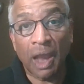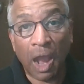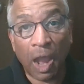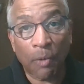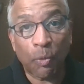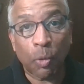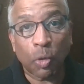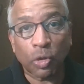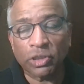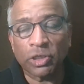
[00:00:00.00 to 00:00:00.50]

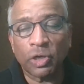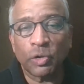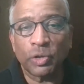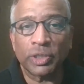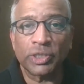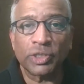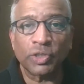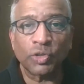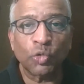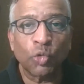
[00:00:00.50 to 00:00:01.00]
A watch out
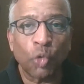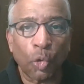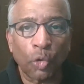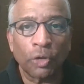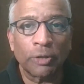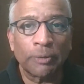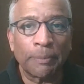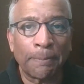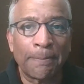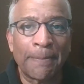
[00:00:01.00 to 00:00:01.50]
is
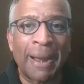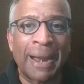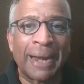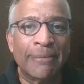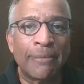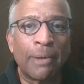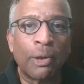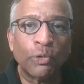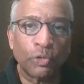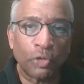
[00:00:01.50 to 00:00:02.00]
don't
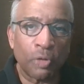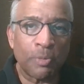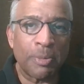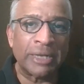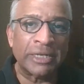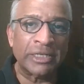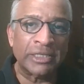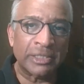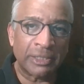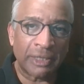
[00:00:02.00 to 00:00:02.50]
badmouth your
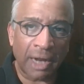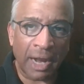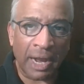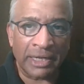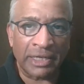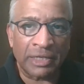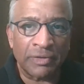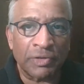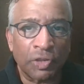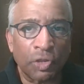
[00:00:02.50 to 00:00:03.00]
manager
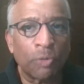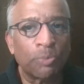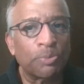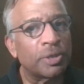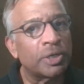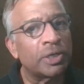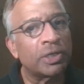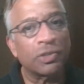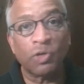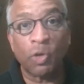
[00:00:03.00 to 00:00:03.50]
either with your
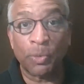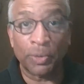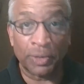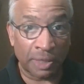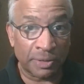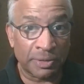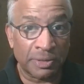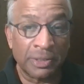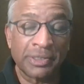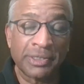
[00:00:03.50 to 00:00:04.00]
peers or
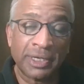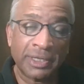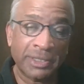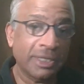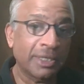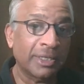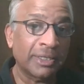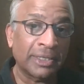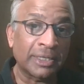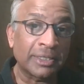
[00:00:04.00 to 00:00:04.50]
with others. I
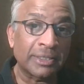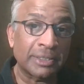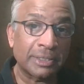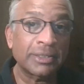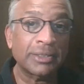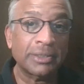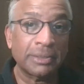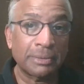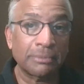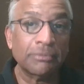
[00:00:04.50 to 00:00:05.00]
think
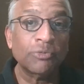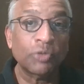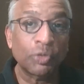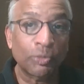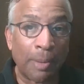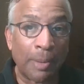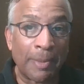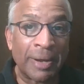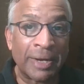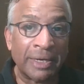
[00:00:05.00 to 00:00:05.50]
that's,
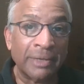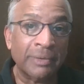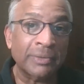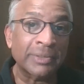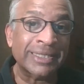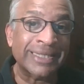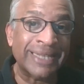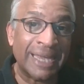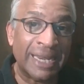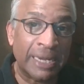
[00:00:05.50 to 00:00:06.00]
to my mind, a
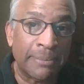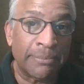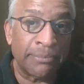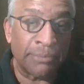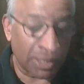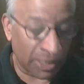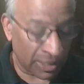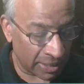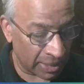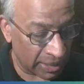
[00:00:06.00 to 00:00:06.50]
CLM,
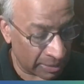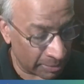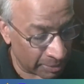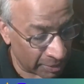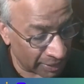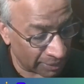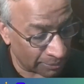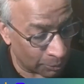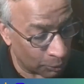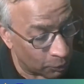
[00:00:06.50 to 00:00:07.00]
a career
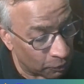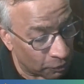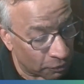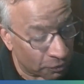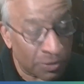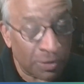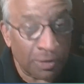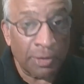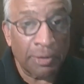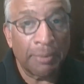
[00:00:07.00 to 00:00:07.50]
limiting move.
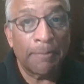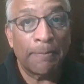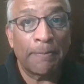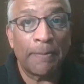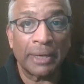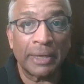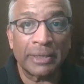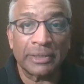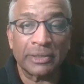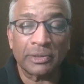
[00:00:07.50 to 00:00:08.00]

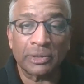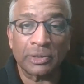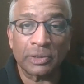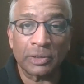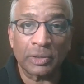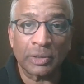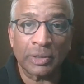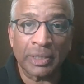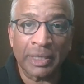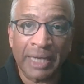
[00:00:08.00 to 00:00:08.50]
But
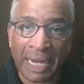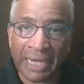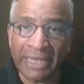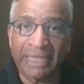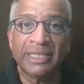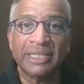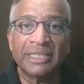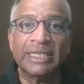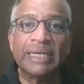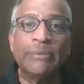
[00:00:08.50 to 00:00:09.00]

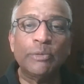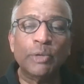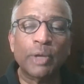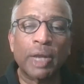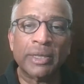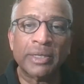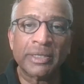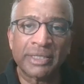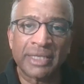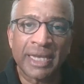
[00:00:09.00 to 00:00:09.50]
getting the team
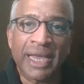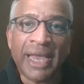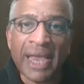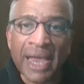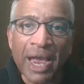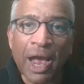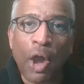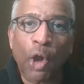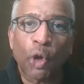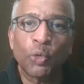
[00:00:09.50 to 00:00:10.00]
together saying,
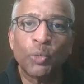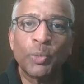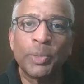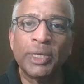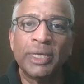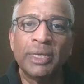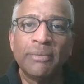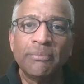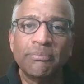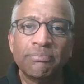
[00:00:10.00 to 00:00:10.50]
hey, how do
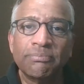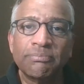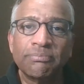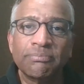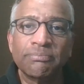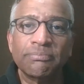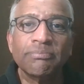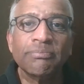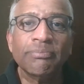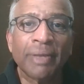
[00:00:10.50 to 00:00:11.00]
we
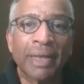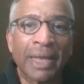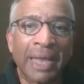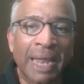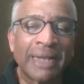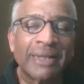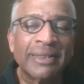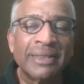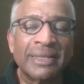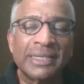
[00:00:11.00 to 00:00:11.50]

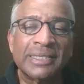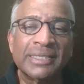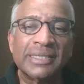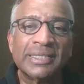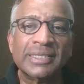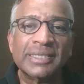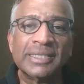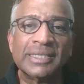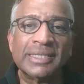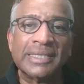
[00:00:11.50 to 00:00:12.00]
get
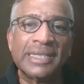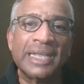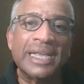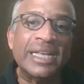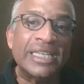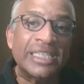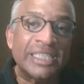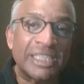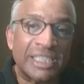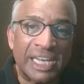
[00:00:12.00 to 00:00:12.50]
this
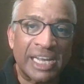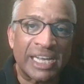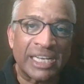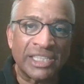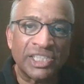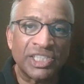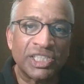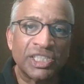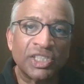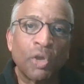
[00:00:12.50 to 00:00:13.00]
thing
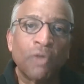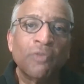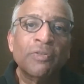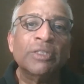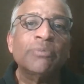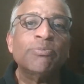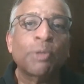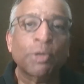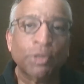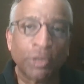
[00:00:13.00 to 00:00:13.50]
changed is
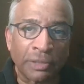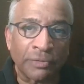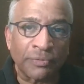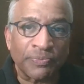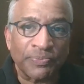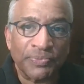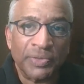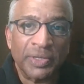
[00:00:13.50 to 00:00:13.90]
always positive.